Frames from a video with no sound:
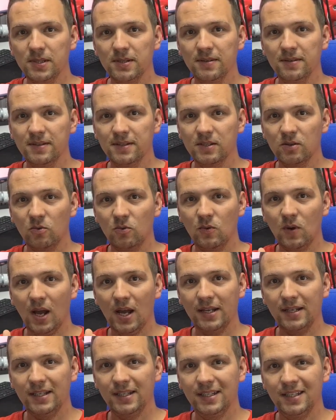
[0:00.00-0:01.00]

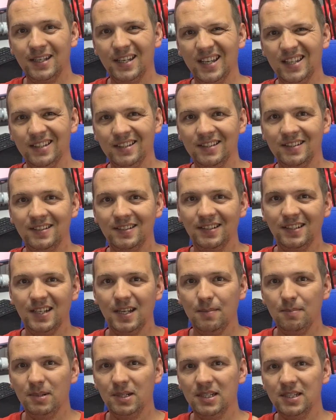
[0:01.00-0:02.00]
so I can't
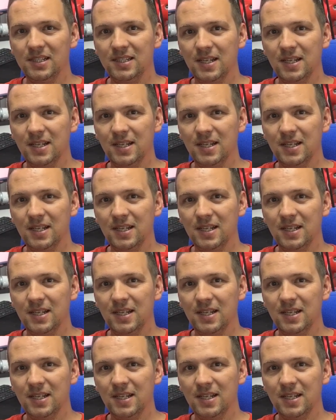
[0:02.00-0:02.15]
enable,